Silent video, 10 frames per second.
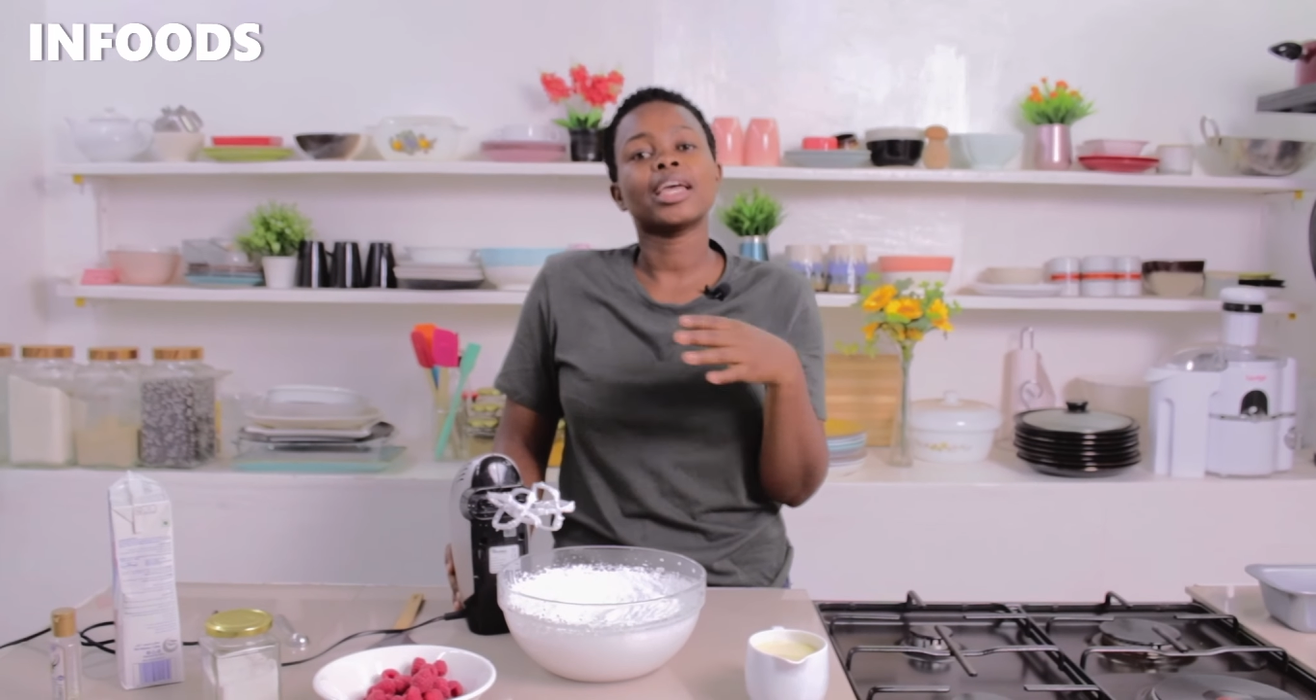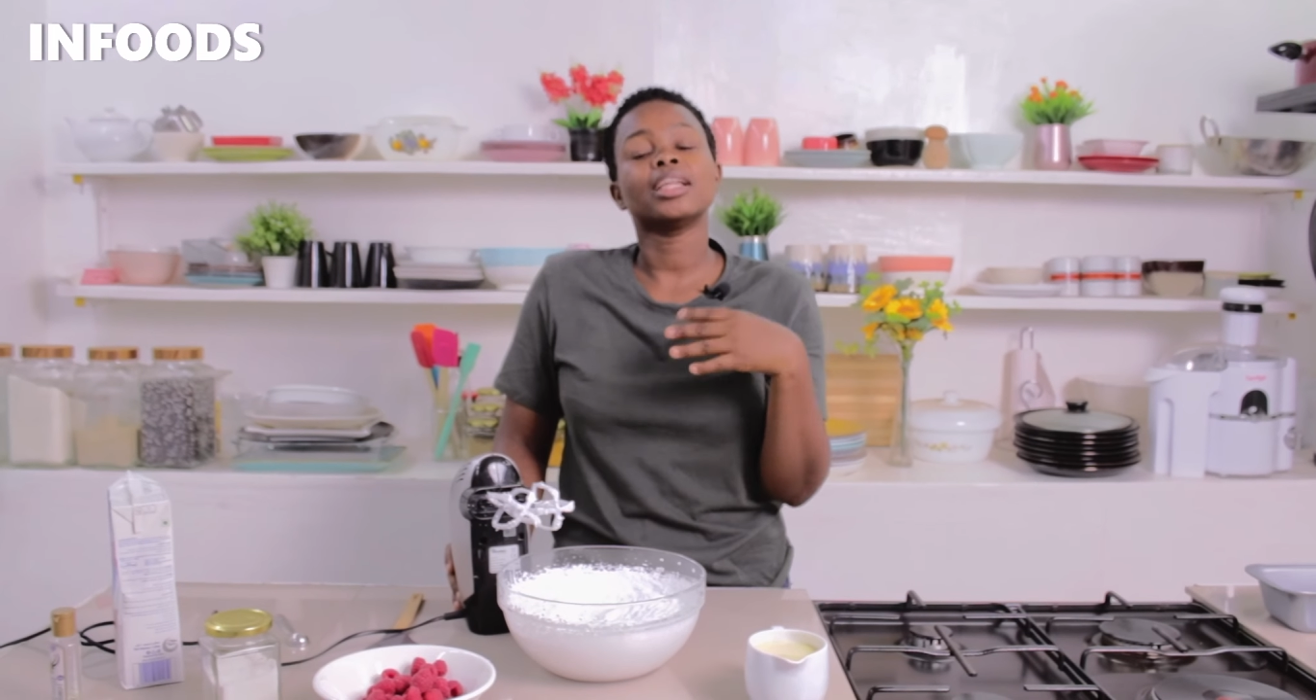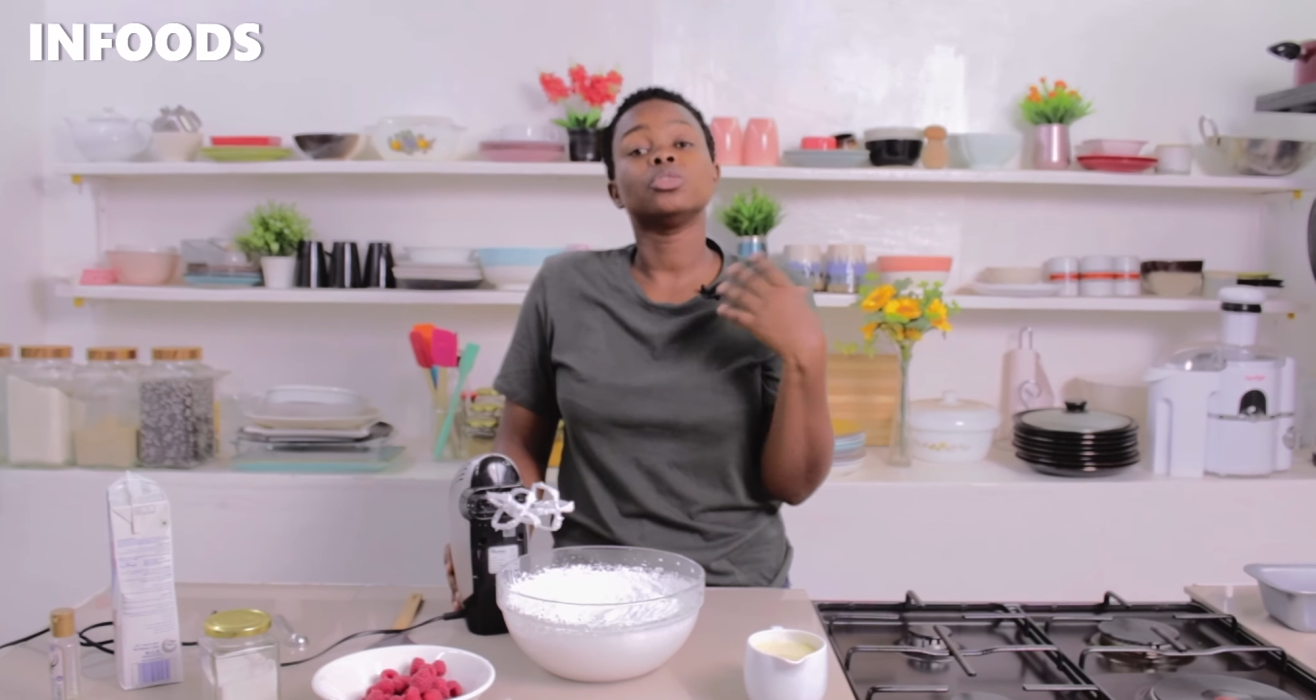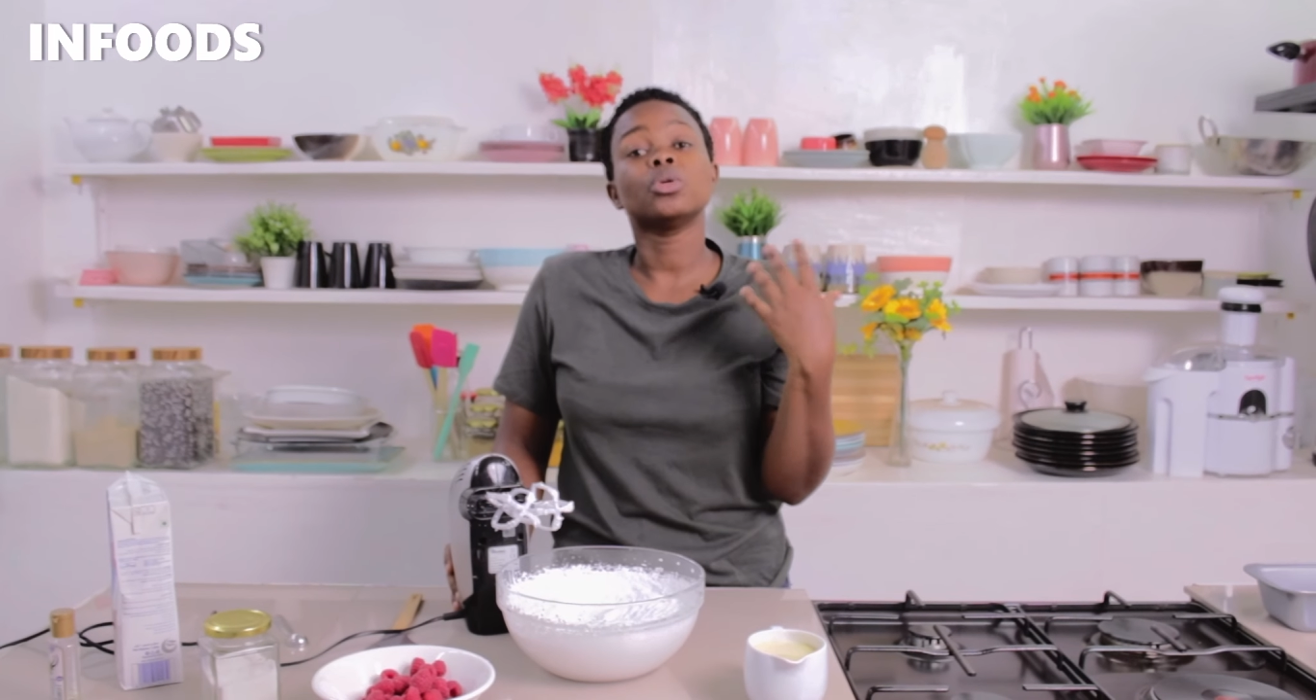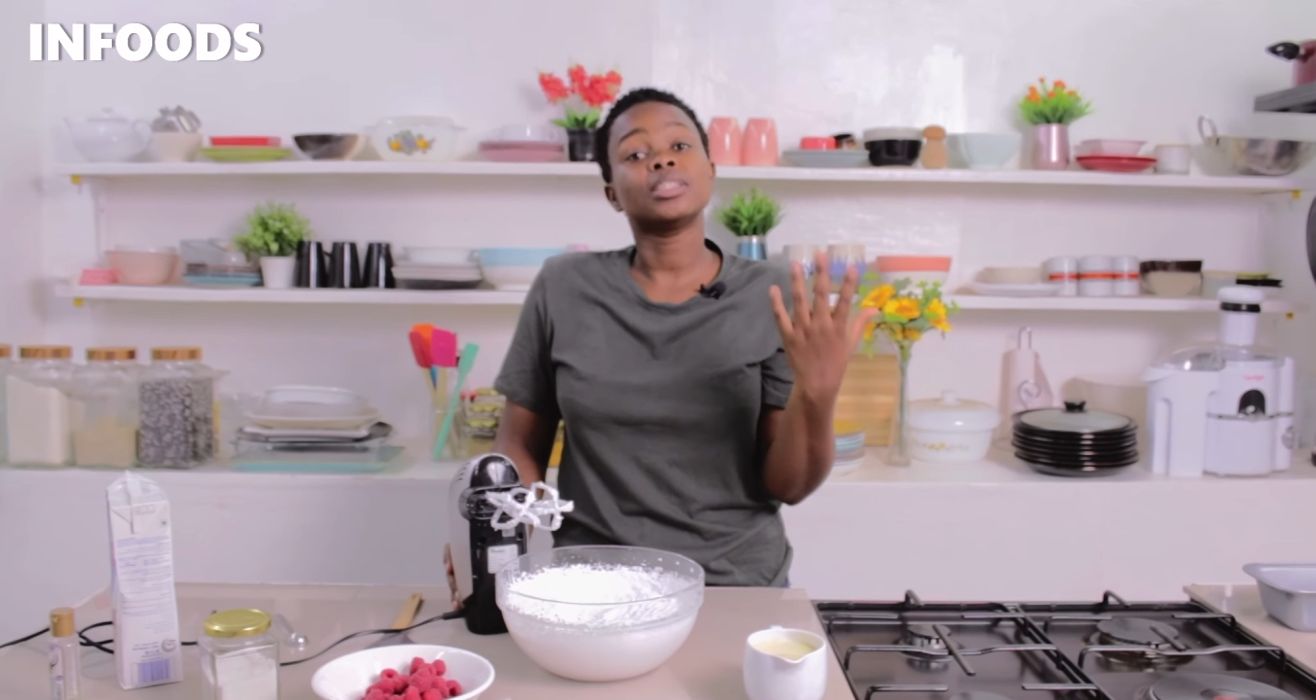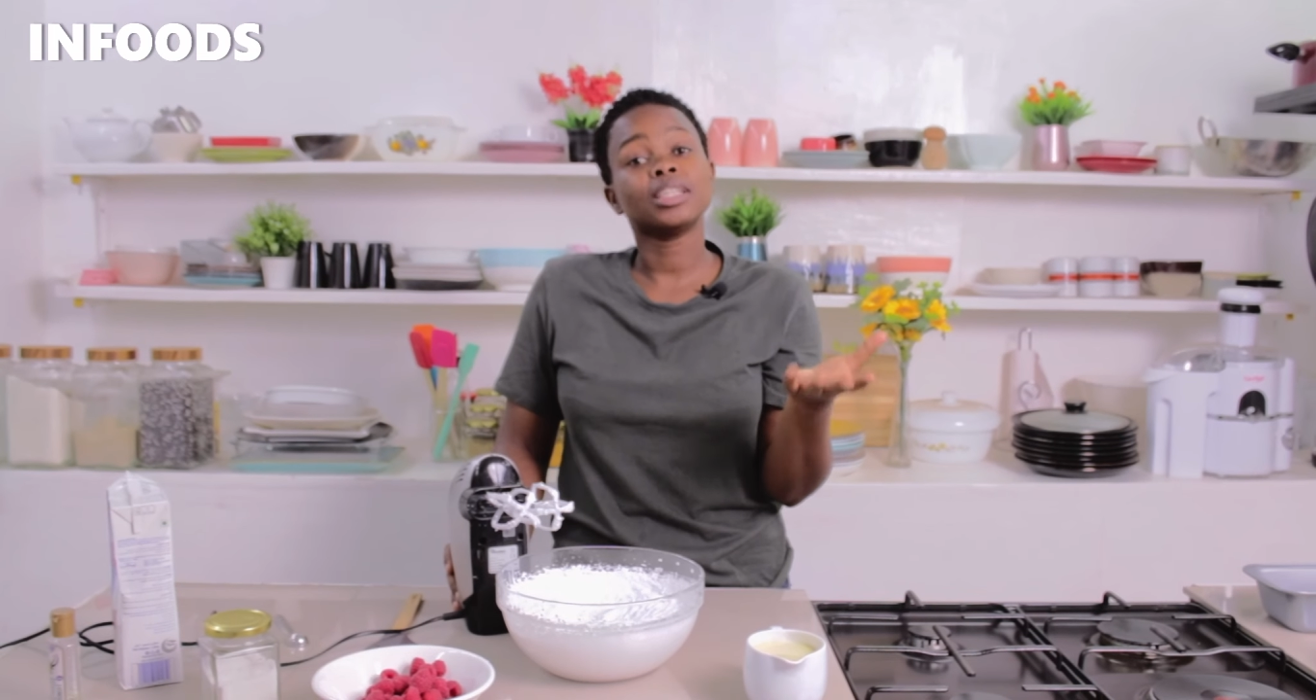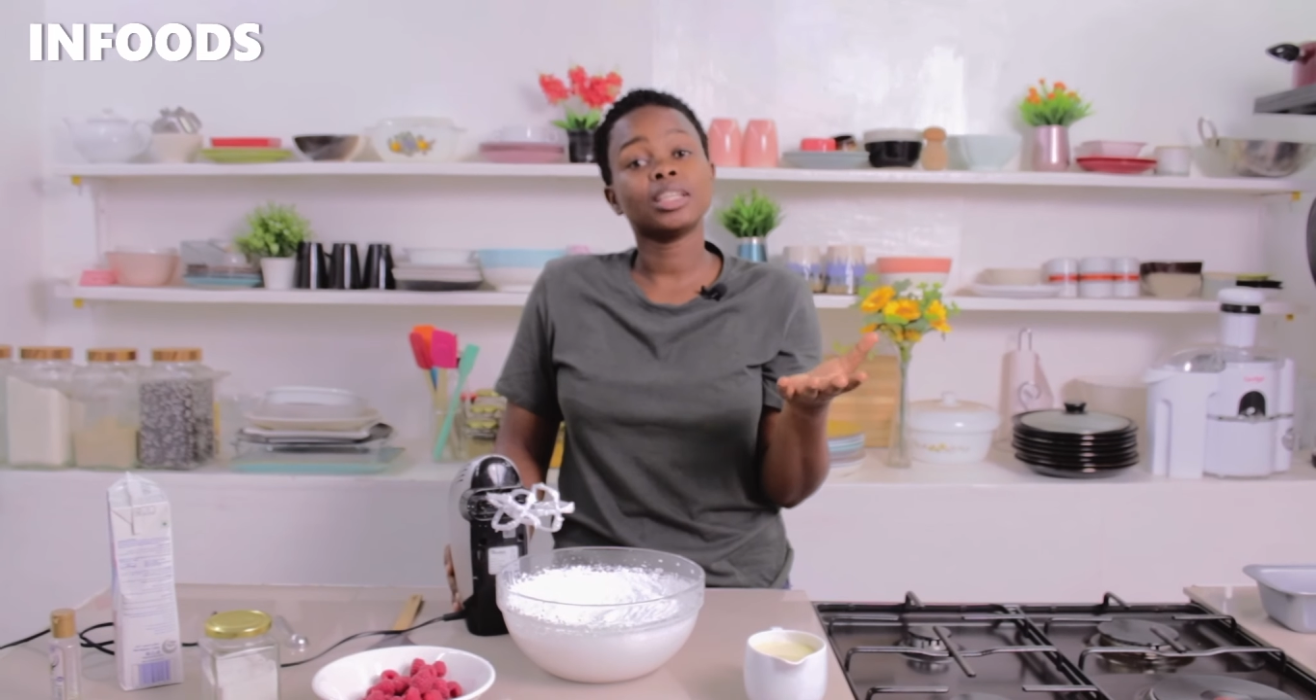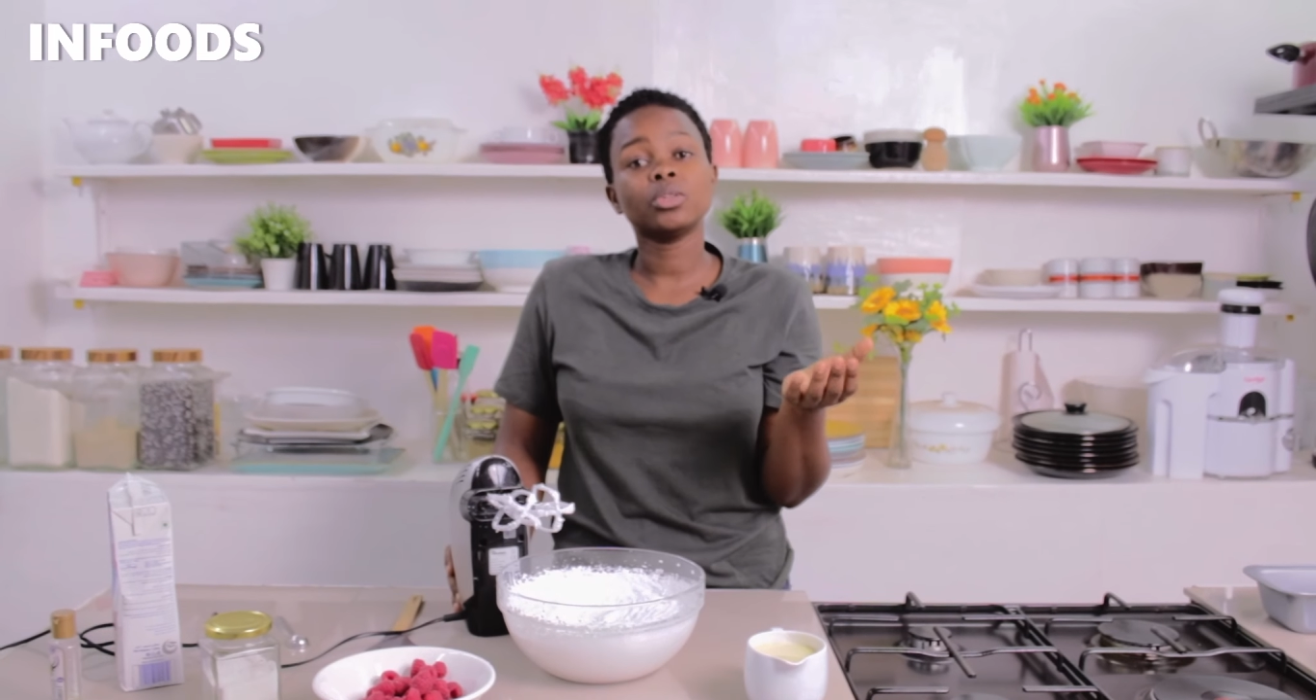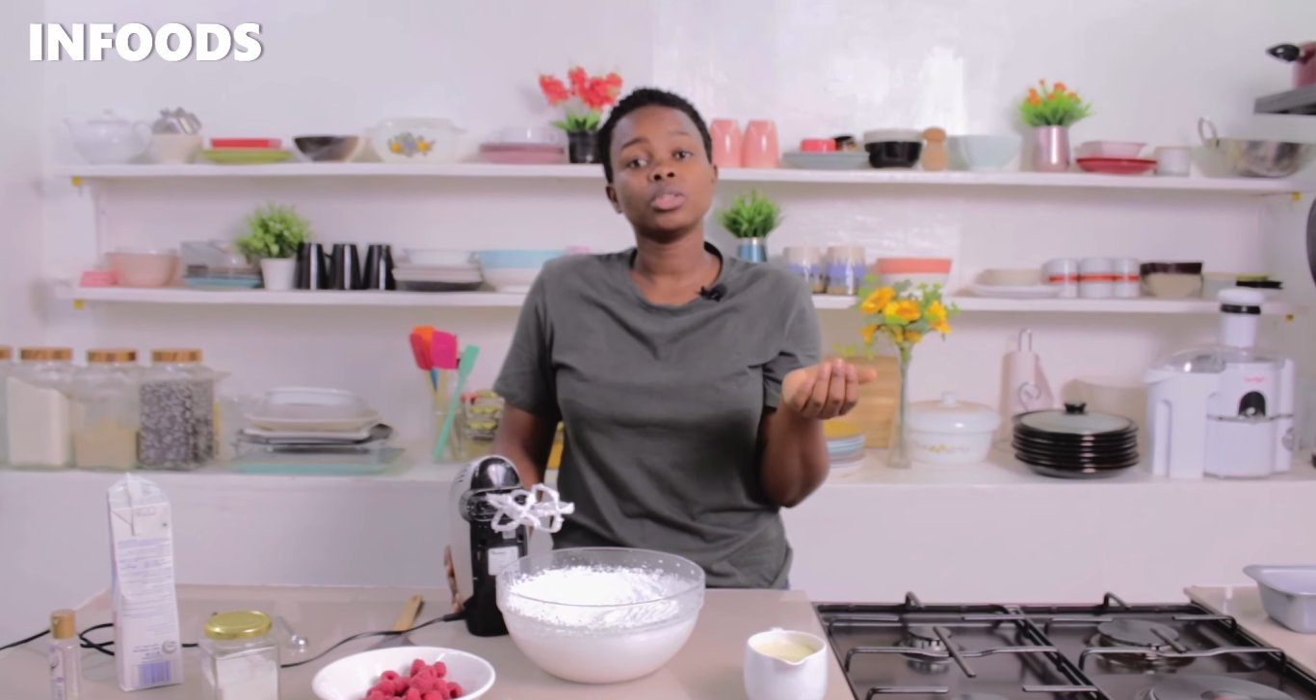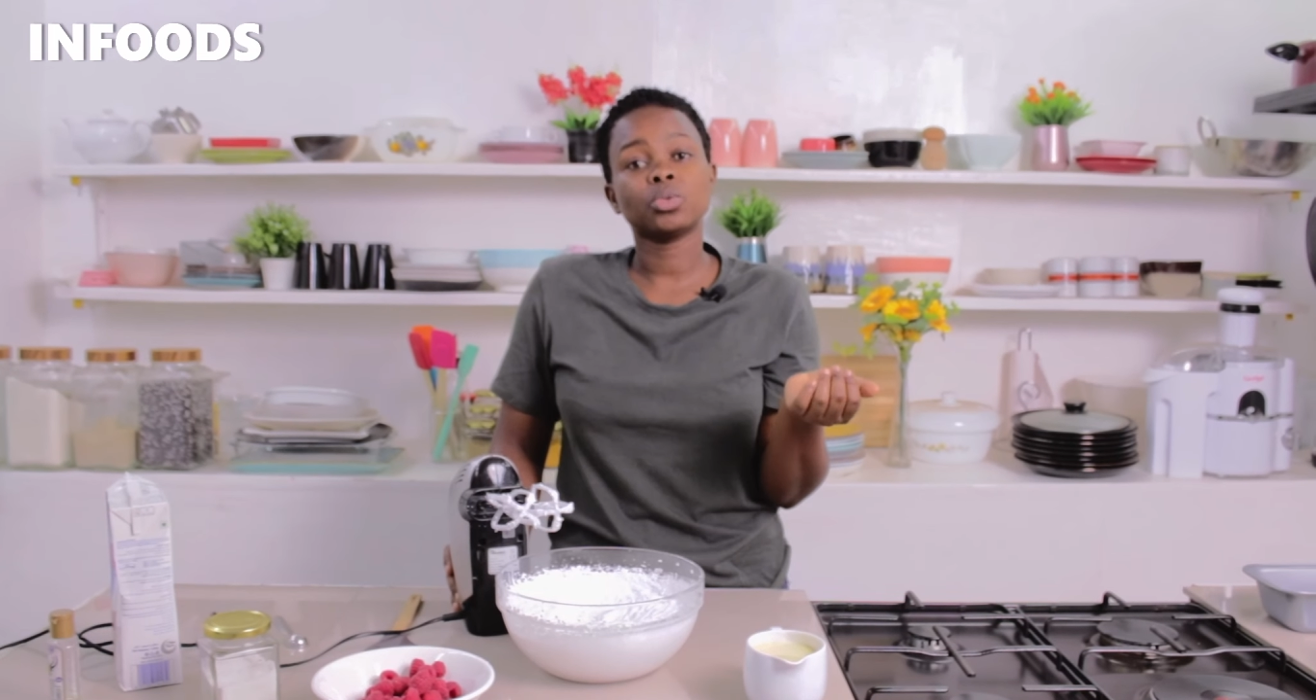and you're still going